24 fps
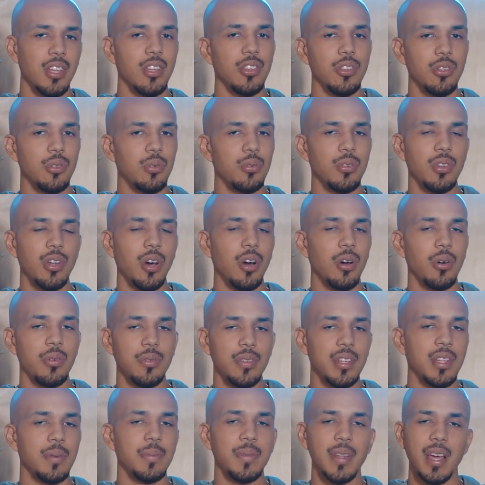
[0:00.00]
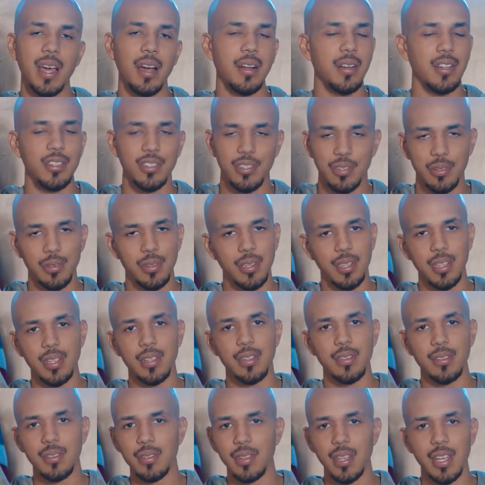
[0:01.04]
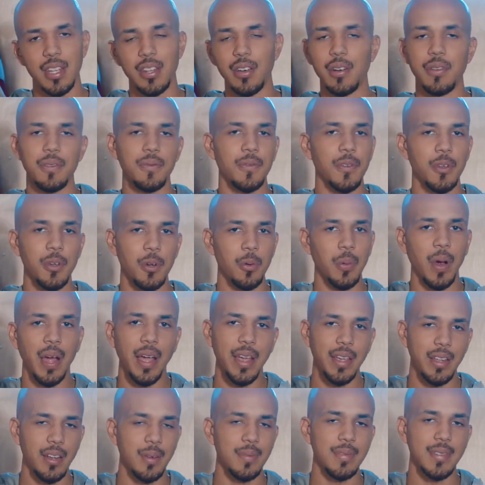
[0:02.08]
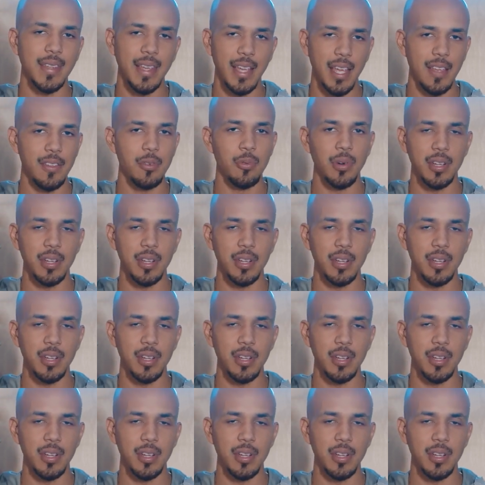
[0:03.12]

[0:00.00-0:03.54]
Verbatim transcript: you know deep down that you didn't, it don't feel right. You know what I'm saying?